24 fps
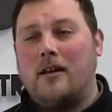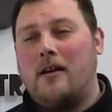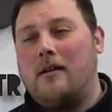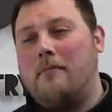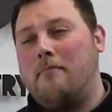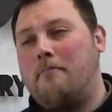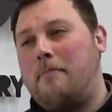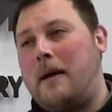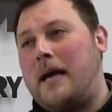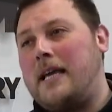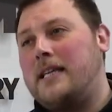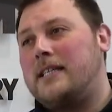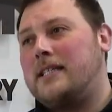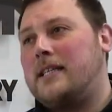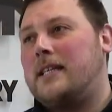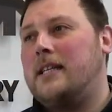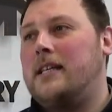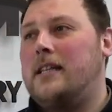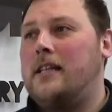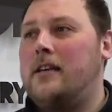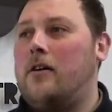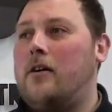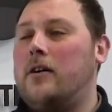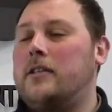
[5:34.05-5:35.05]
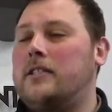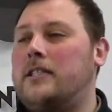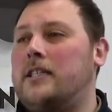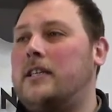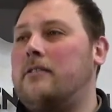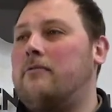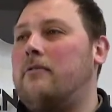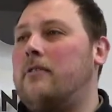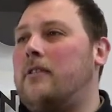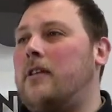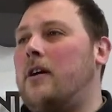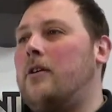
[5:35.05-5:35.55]
And basically the
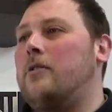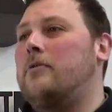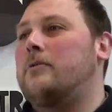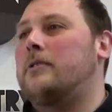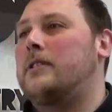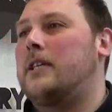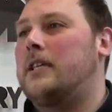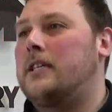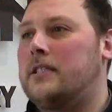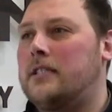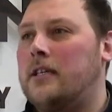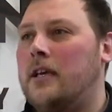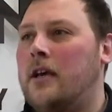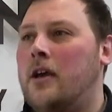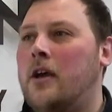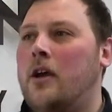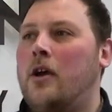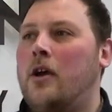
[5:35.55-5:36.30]
idea of those is